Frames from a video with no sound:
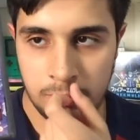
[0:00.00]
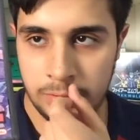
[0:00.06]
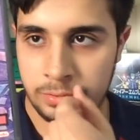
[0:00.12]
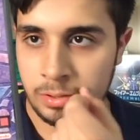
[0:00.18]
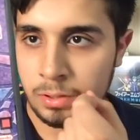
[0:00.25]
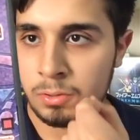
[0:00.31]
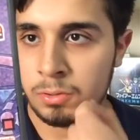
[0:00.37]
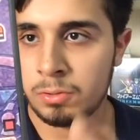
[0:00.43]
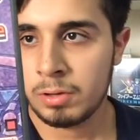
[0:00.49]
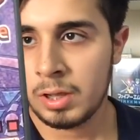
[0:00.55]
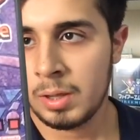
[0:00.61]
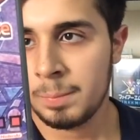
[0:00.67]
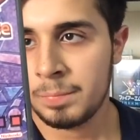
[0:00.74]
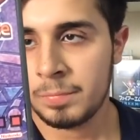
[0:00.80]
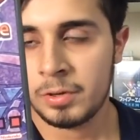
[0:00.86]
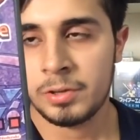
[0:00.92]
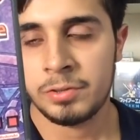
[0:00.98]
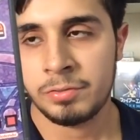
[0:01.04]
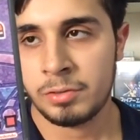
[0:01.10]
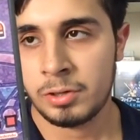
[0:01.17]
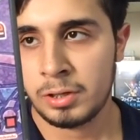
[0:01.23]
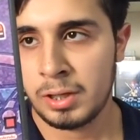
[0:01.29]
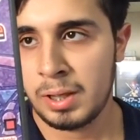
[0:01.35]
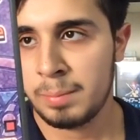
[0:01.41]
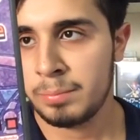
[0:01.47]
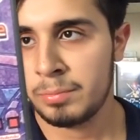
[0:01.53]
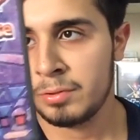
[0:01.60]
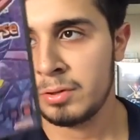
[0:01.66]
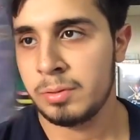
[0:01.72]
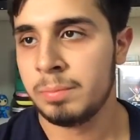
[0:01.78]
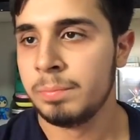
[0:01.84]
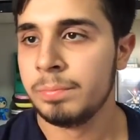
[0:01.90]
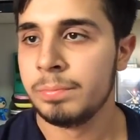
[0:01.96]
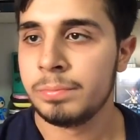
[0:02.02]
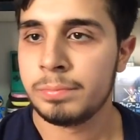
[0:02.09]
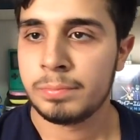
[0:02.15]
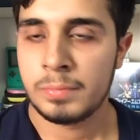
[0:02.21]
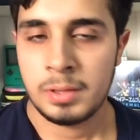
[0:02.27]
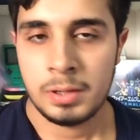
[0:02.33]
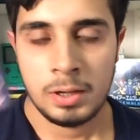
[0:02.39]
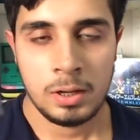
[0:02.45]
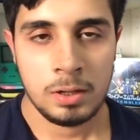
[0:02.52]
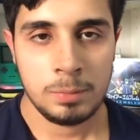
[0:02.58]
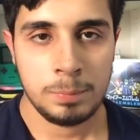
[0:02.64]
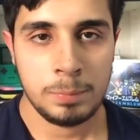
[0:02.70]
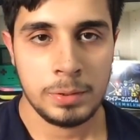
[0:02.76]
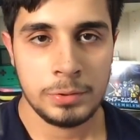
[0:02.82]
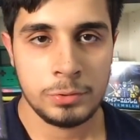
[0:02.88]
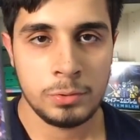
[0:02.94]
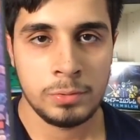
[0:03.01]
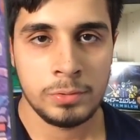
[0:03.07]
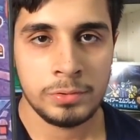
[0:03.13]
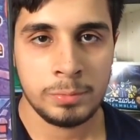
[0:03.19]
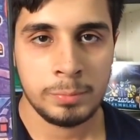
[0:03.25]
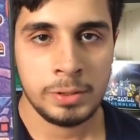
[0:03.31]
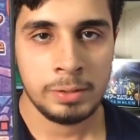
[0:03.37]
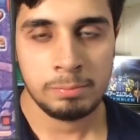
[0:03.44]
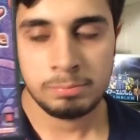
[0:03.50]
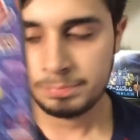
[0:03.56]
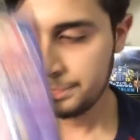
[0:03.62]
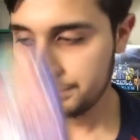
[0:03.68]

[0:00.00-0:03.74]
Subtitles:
looks like a cool game. Heard it's a fun game, so I'll play through it someday.